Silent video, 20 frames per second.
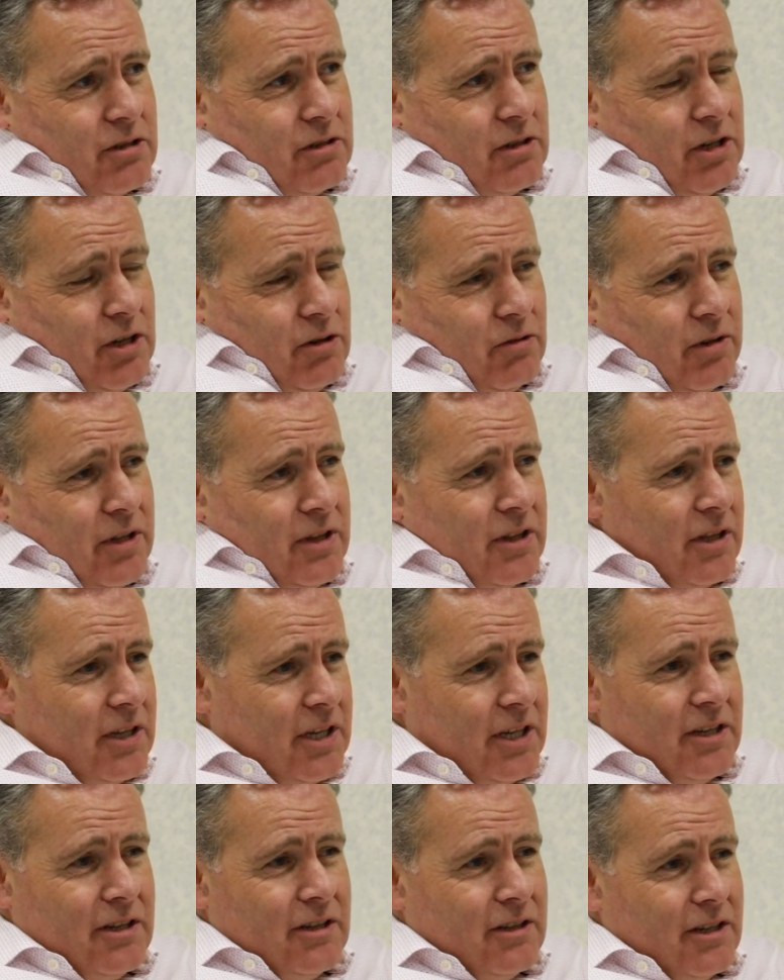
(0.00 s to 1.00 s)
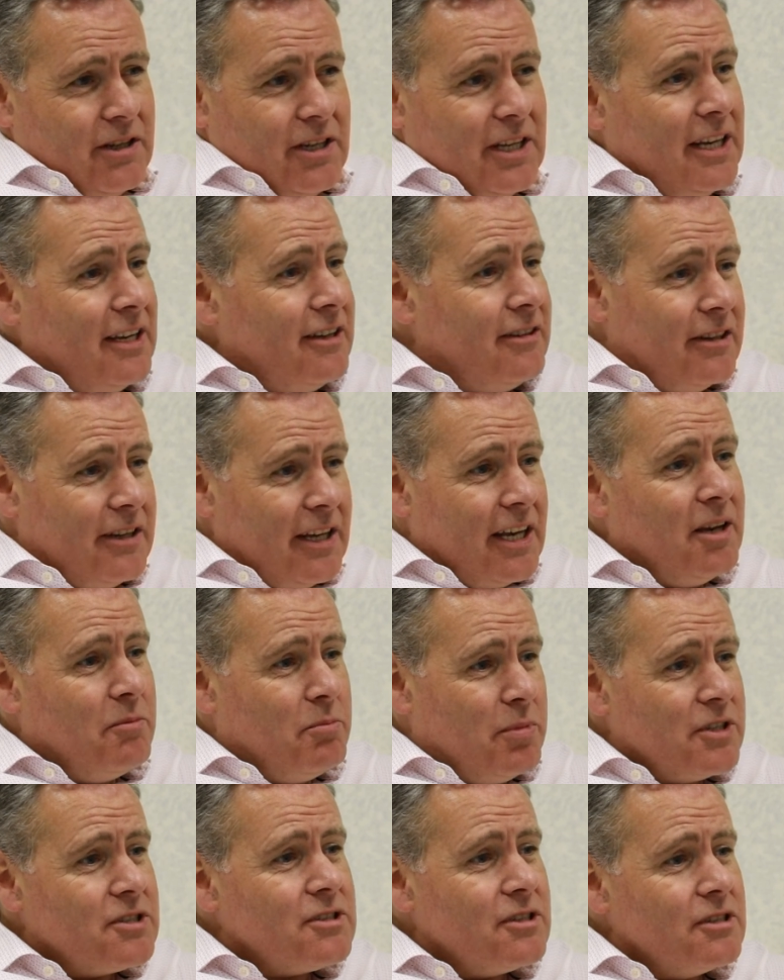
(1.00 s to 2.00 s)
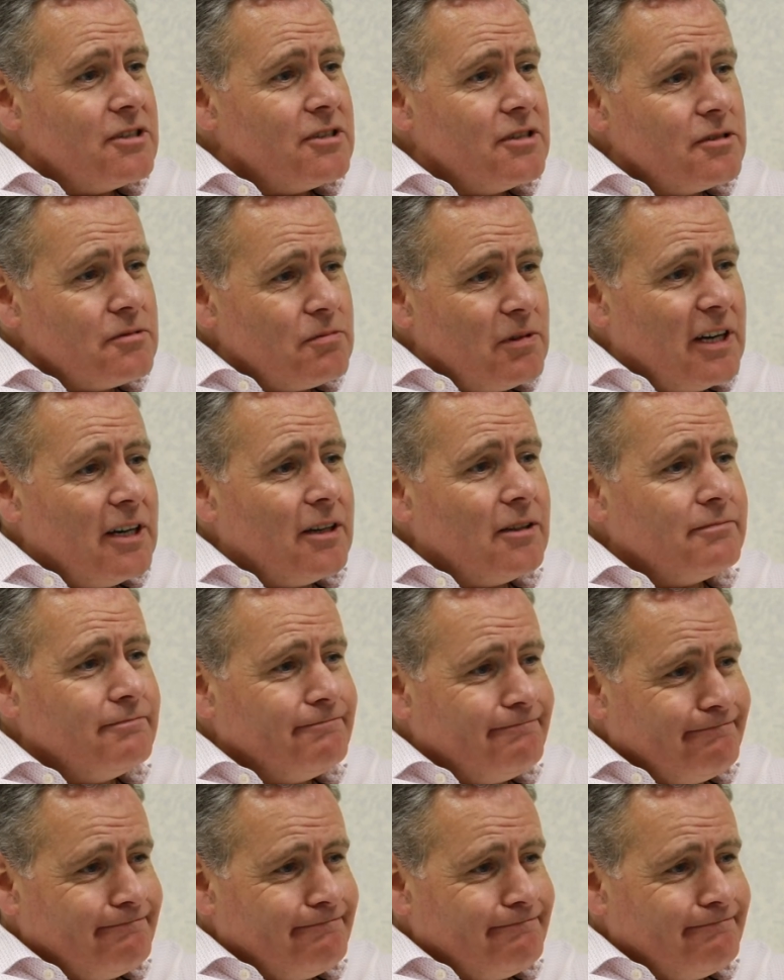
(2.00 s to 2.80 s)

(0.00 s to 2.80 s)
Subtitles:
in the day-to-day business as well.